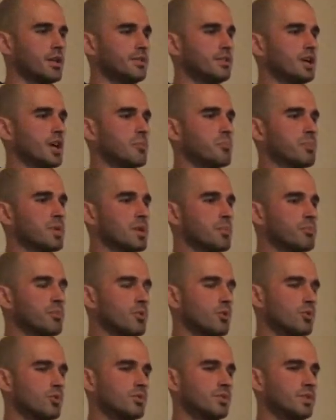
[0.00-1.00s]
there are
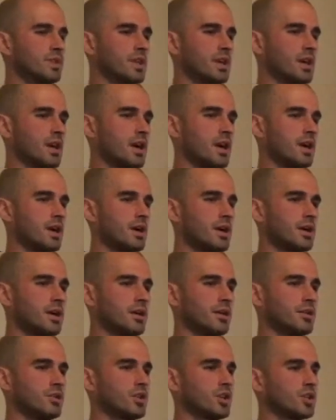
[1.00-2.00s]
people that
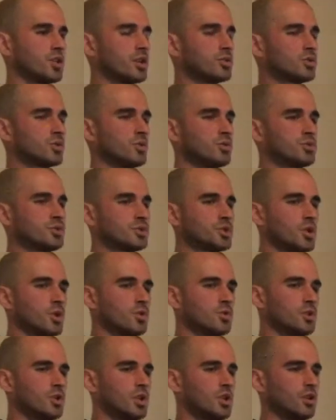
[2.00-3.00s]
are you cannot
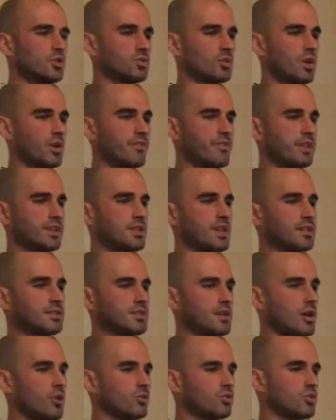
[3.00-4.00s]
control. So I think
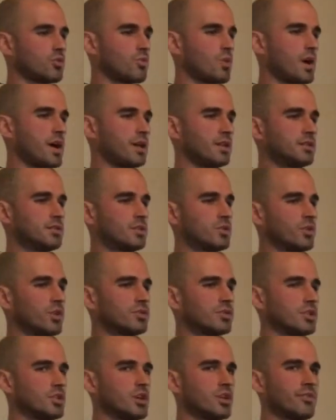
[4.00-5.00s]
that's also why there
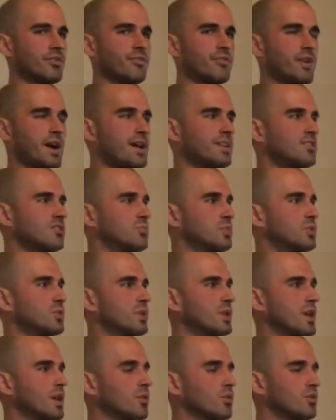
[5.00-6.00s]
was a lot of fights
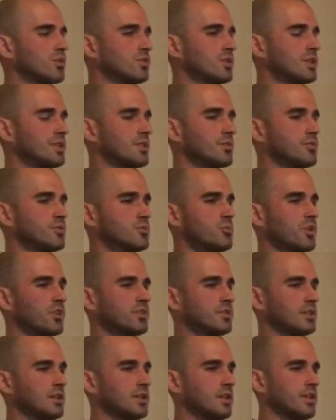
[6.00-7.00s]
between Eko-san and
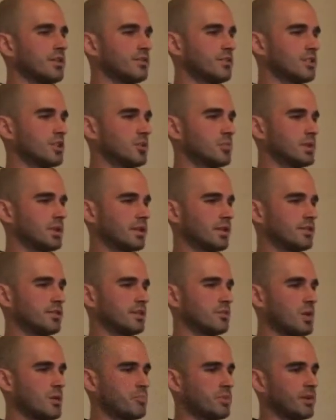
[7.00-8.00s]
Fumonsan last year
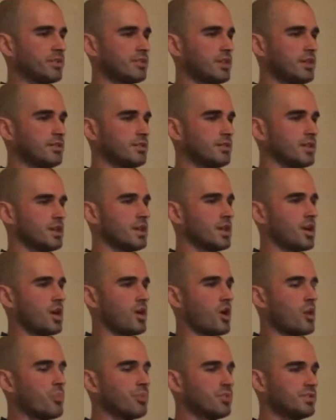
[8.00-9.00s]
because they represent
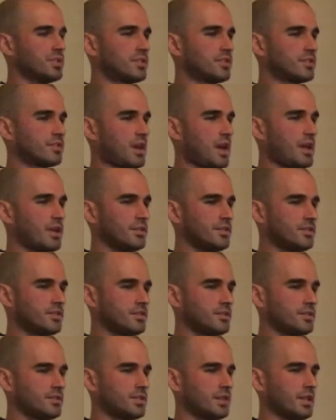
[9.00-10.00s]
opposite
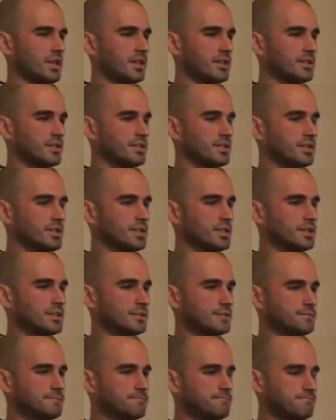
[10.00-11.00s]
sides. And
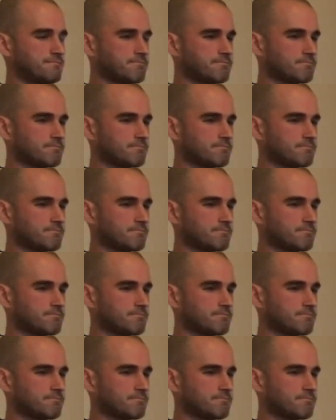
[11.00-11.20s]
um,